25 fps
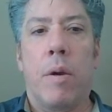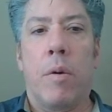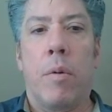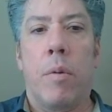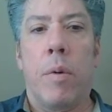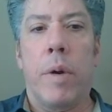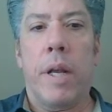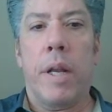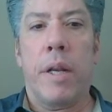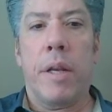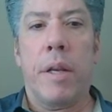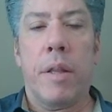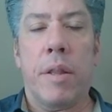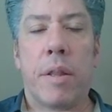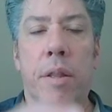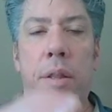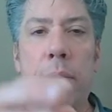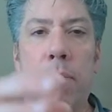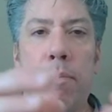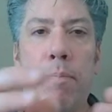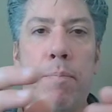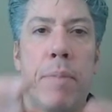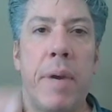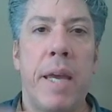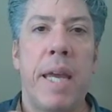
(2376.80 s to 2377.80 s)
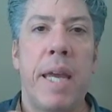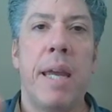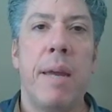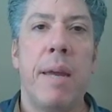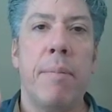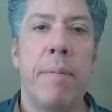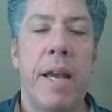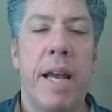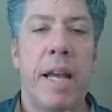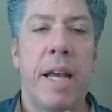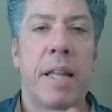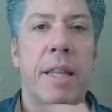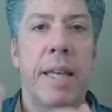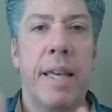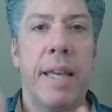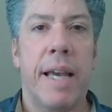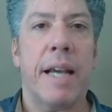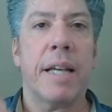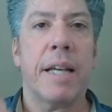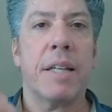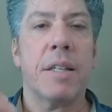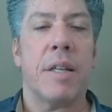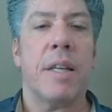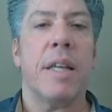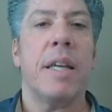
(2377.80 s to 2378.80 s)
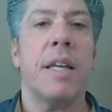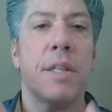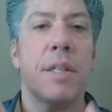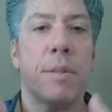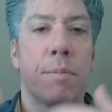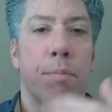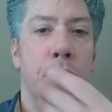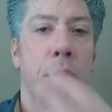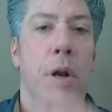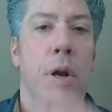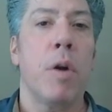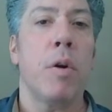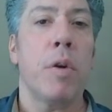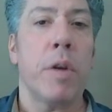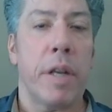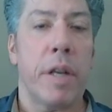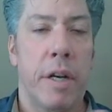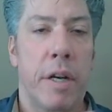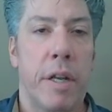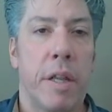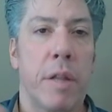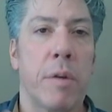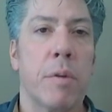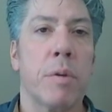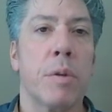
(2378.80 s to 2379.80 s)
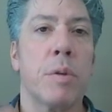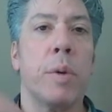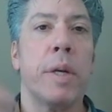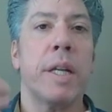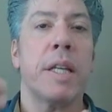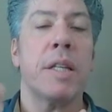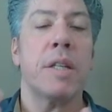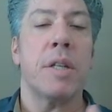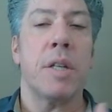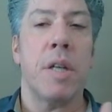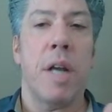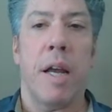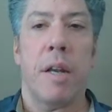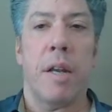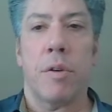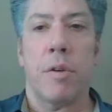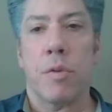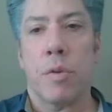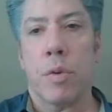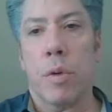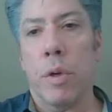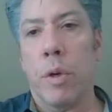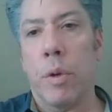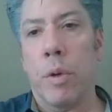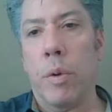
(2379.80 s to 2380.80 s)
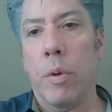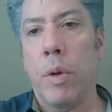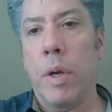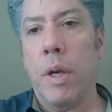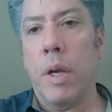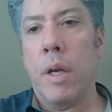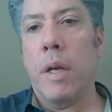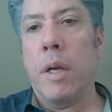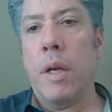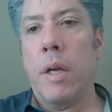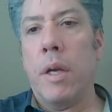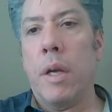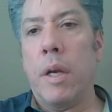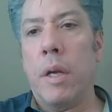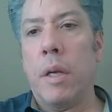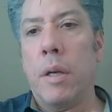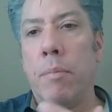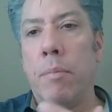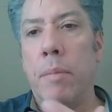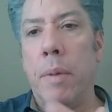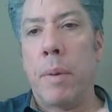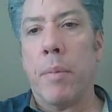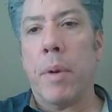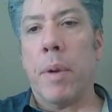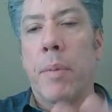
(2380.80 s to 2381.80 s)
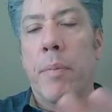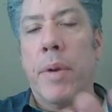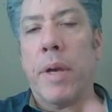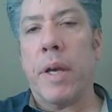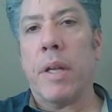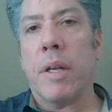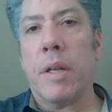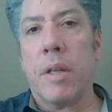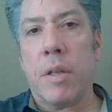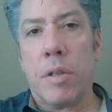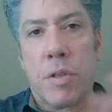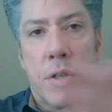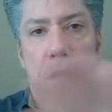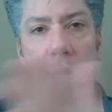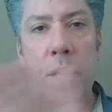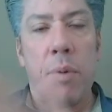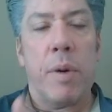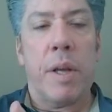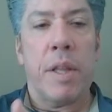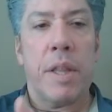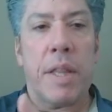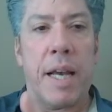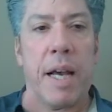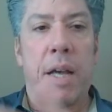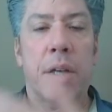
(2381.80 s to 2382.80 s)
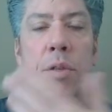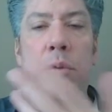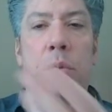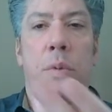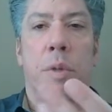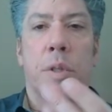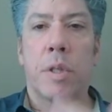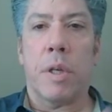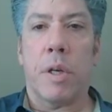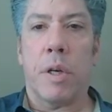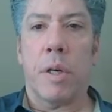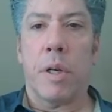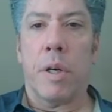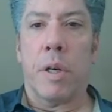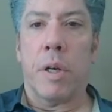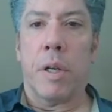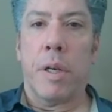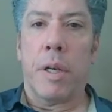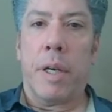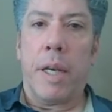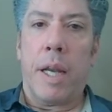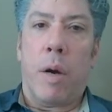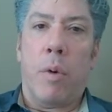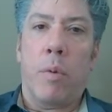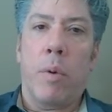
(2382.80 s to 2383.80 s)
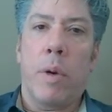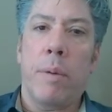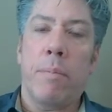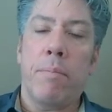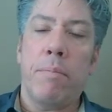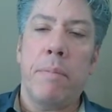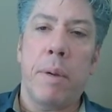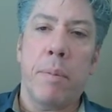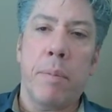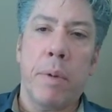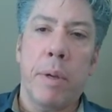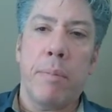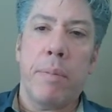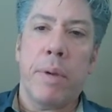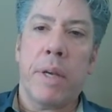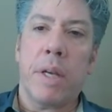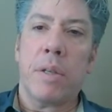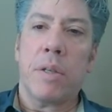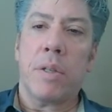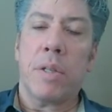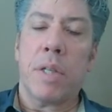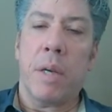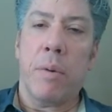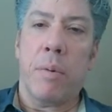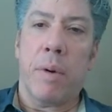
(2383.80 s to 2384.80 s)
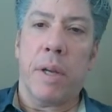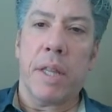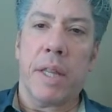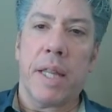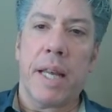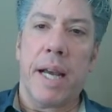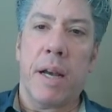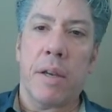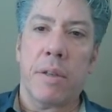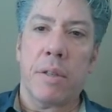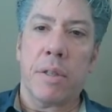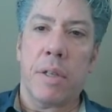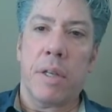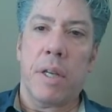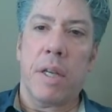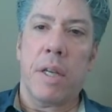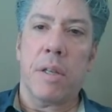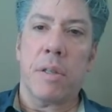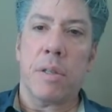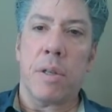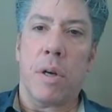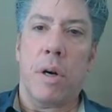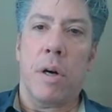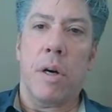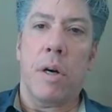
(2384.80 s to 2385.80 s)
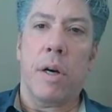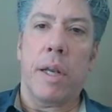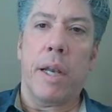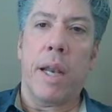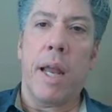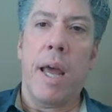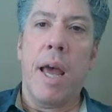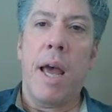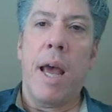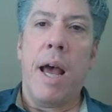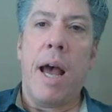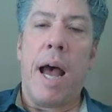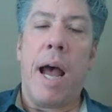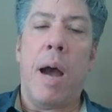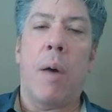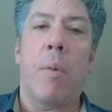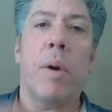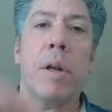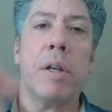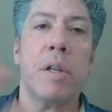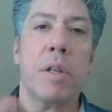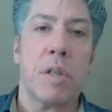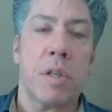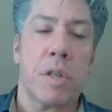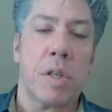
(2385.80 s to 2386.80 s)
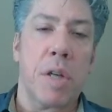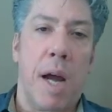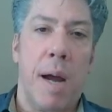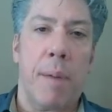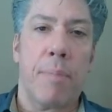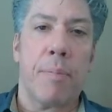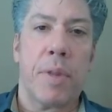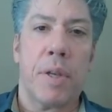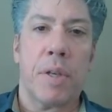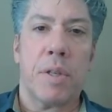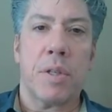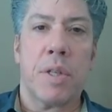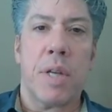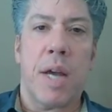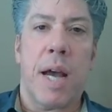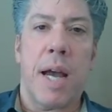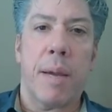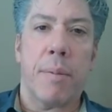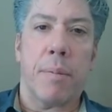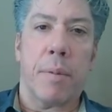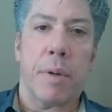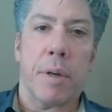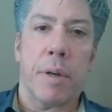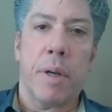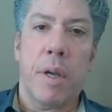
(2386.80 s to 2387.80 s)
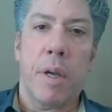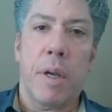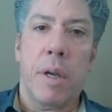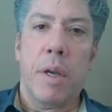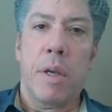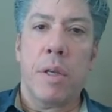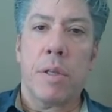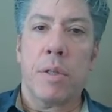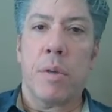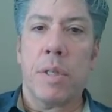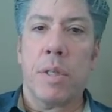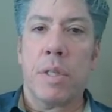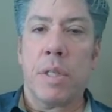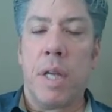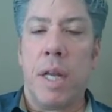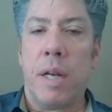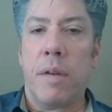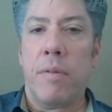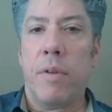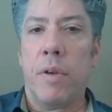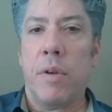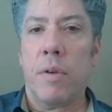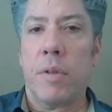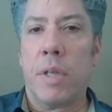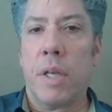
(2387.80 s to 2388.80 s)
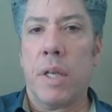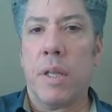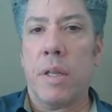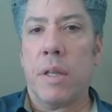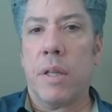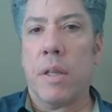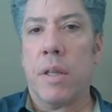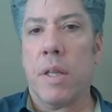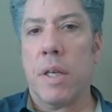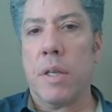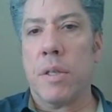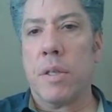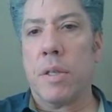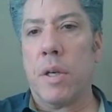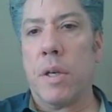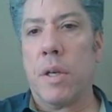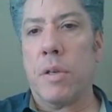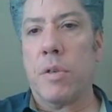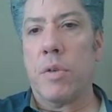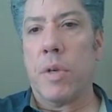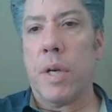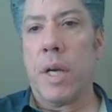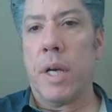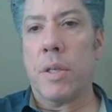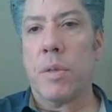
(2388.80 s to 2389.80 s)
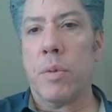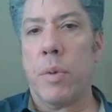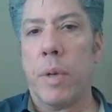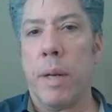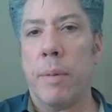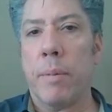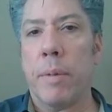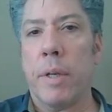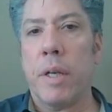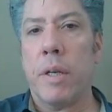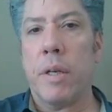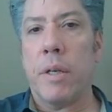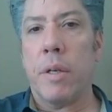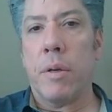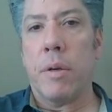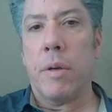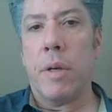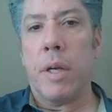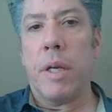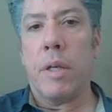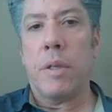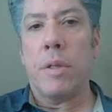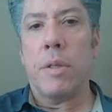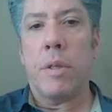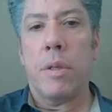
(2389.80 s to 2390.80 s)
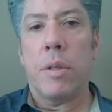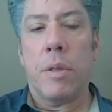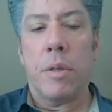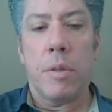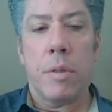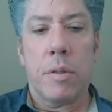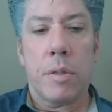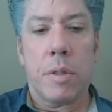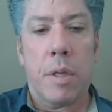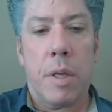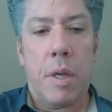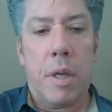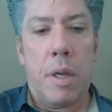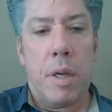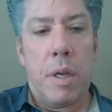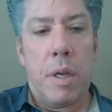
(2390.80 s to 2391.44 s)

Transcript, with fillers: when the beam at the exit is broken, in other words, when it's not true, memory bit C1000 will turn on. Now when memory bit C1000 is on, I want to stop this timer. So instead of using this address, what I'm going to do is use